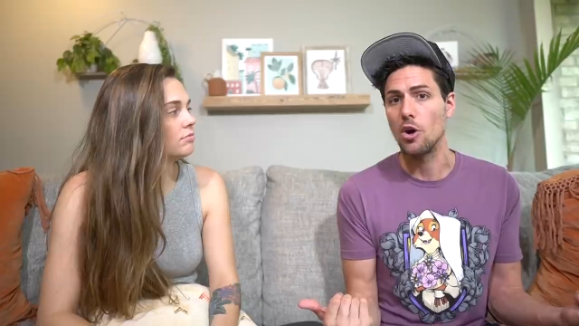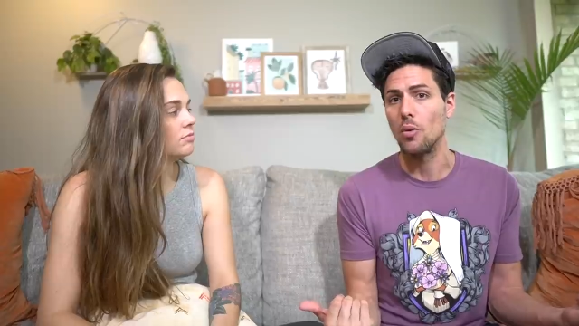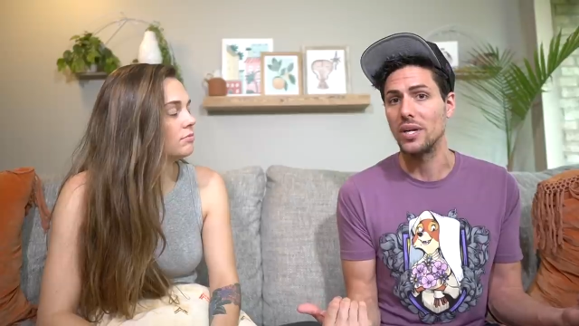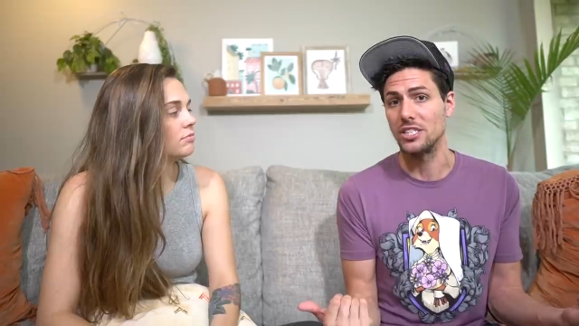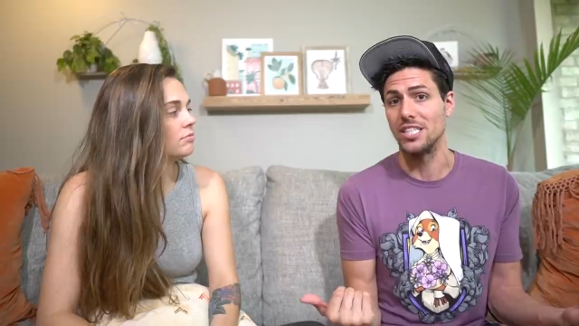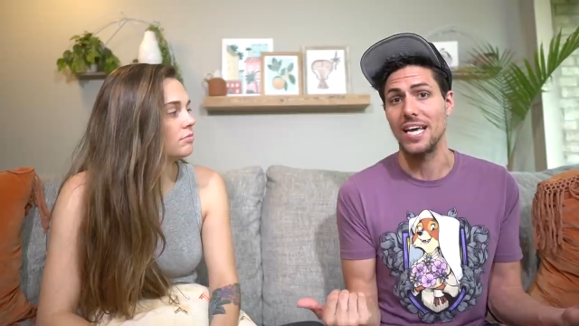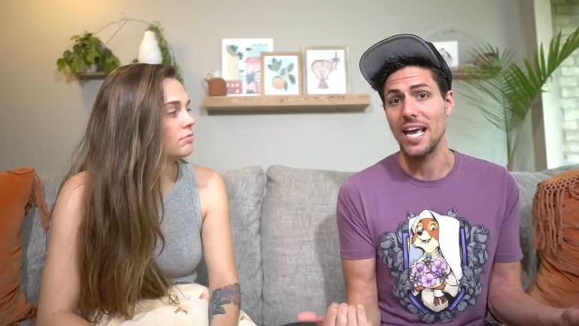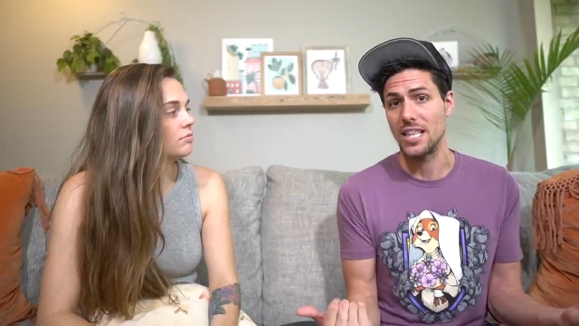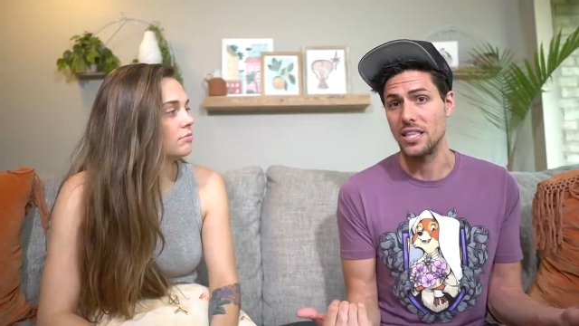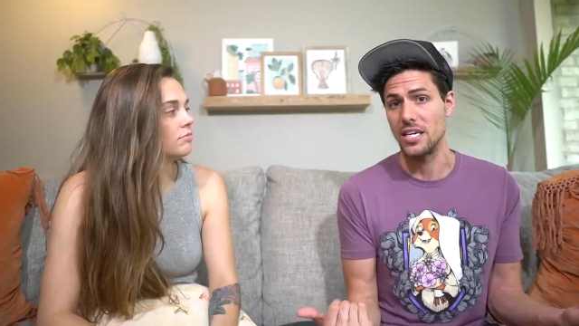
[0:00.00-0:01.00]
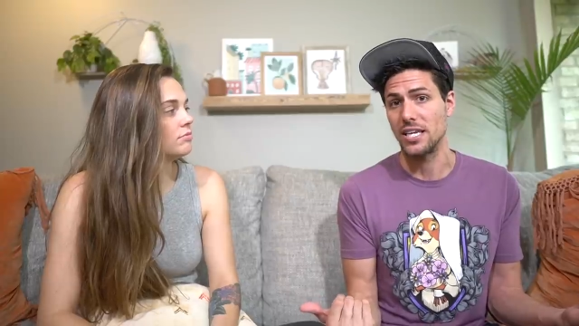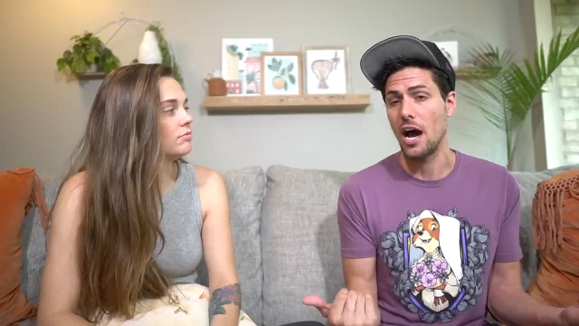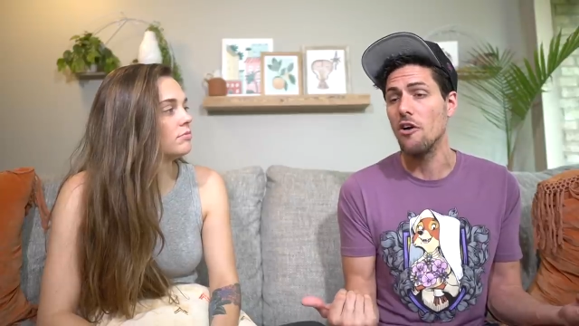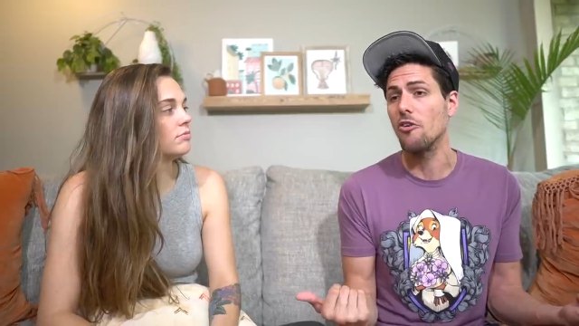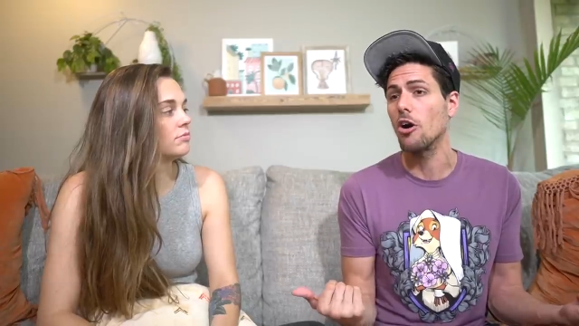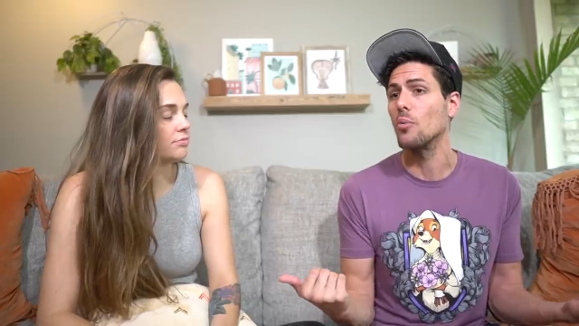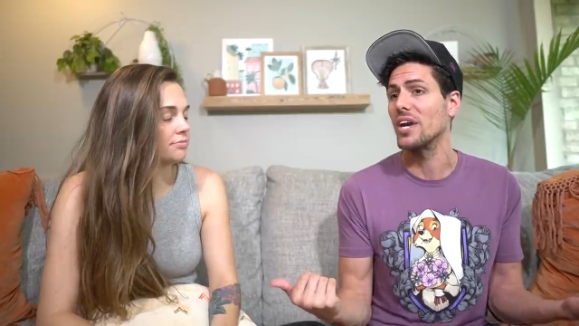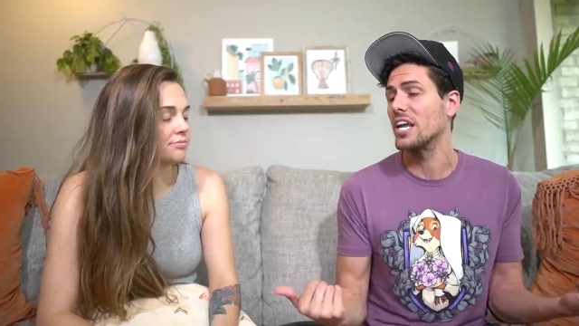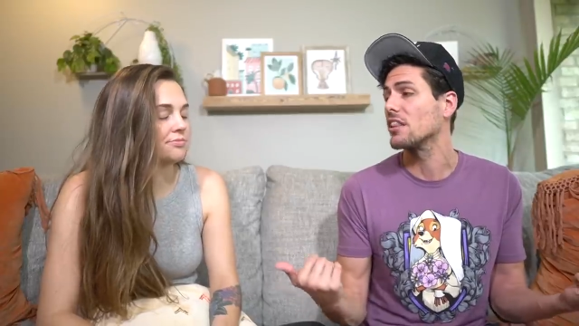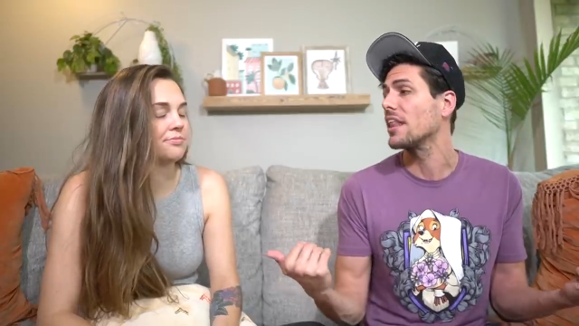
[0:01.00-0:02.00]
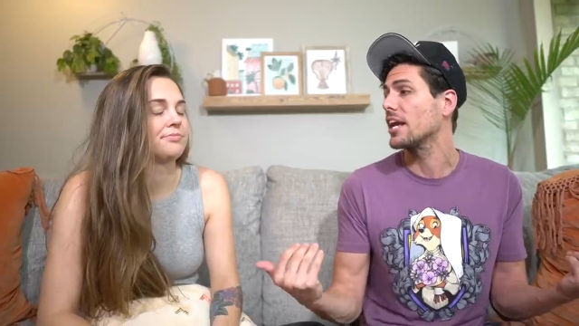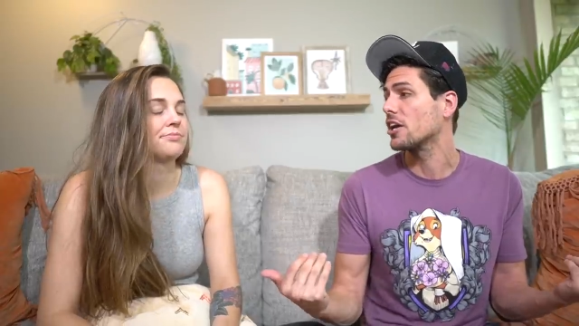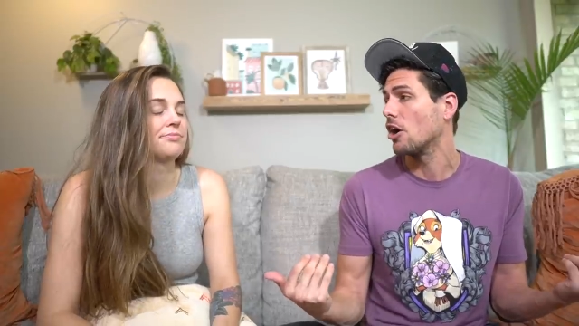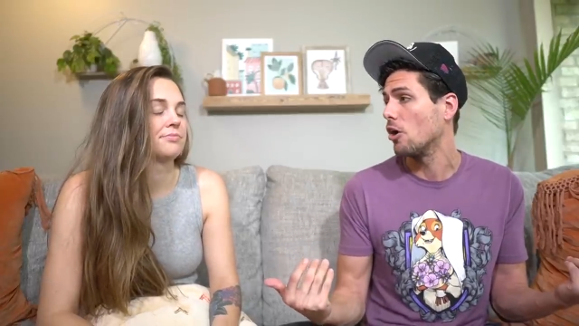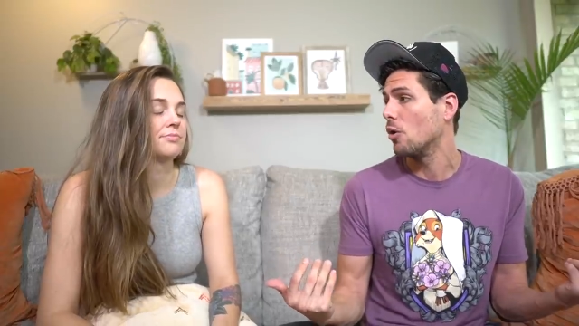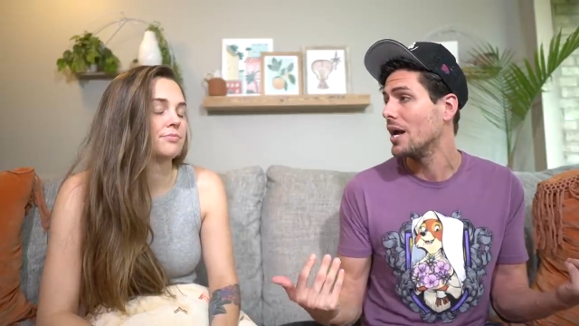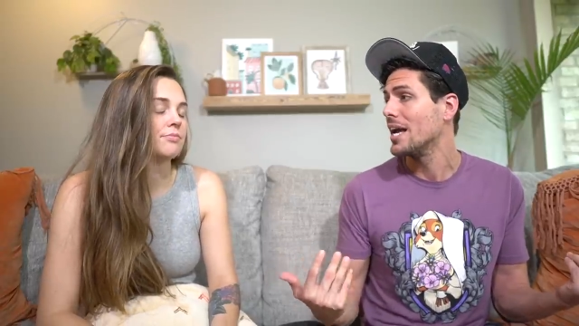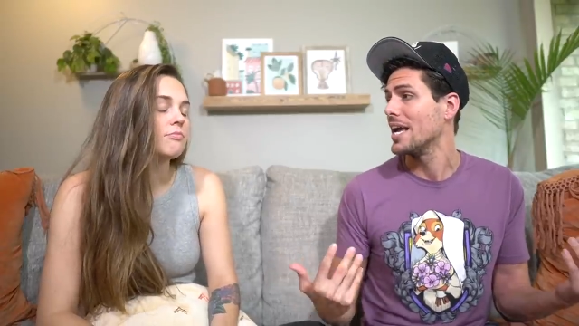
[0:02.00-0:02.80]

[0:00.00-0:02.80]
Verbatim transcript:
Speaker 1: going to take this? How far are we going to let it go?